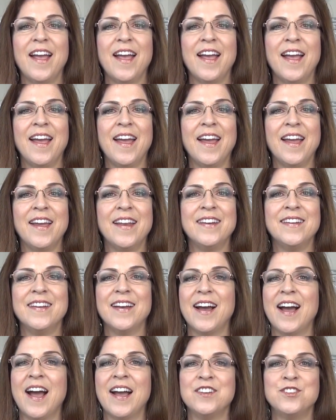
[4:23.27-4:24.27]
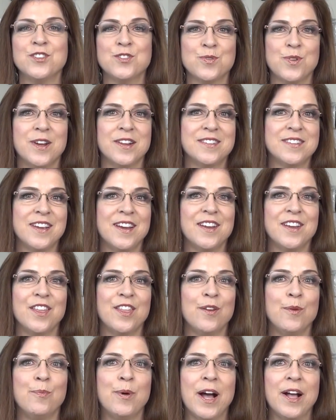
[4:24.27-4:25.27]
And I just want to tell
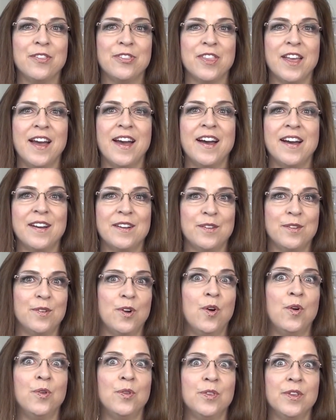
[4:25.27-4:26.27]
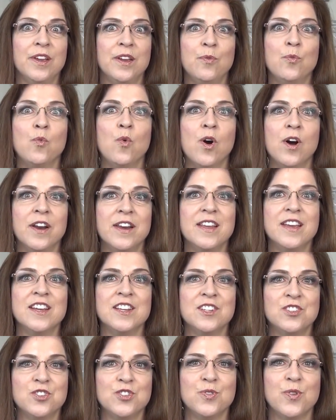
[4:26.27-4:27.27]
you about that. Only one
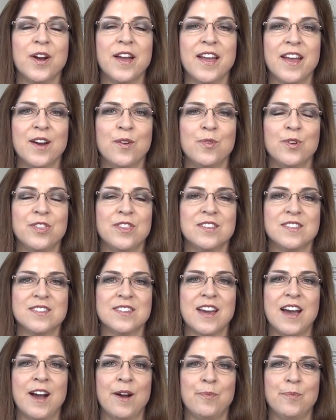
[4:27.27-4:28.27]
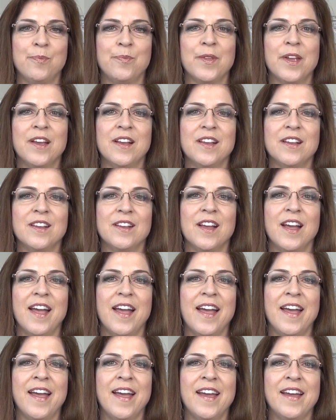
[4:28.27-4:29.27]
issue I have with this top.
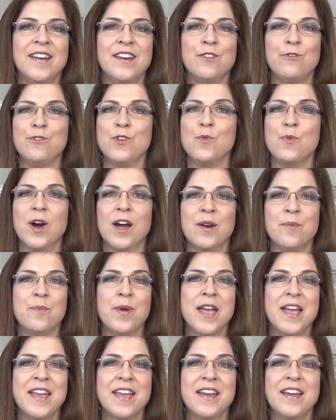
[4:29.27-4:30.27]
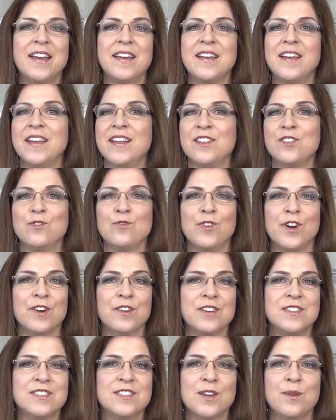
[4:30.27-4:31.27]
And if you want to make it, it's
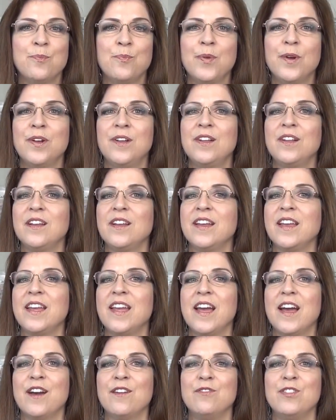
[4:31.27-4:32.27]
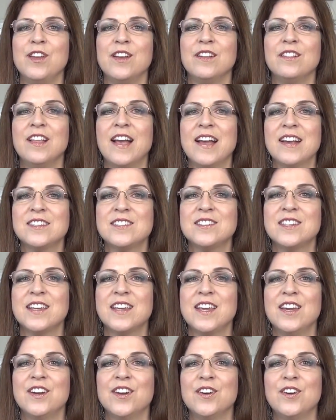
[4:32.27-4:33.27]
very simple. You have the elastic
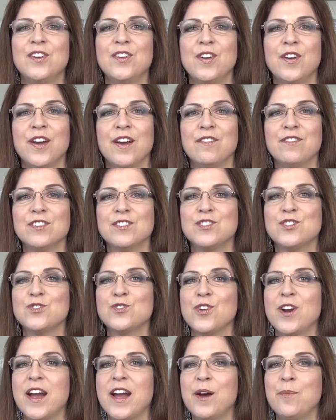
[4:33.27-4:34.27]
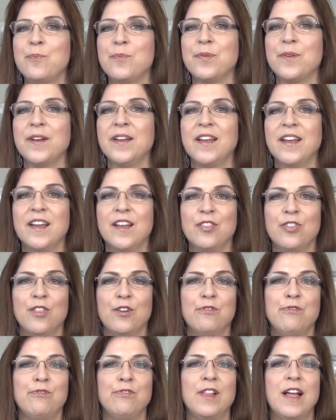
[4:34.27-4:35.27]
here, you have a strap, the
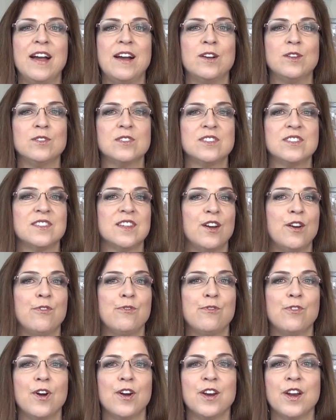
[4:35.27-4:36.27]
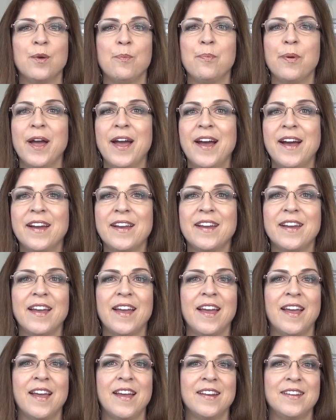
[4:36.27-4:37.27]
flounce, a front and a back,
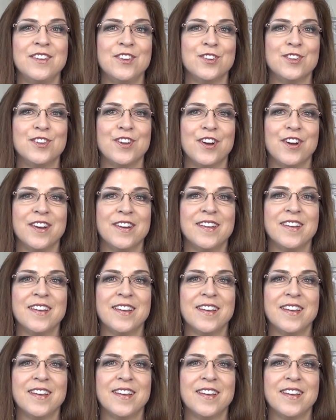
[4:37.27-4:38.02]
and you're done.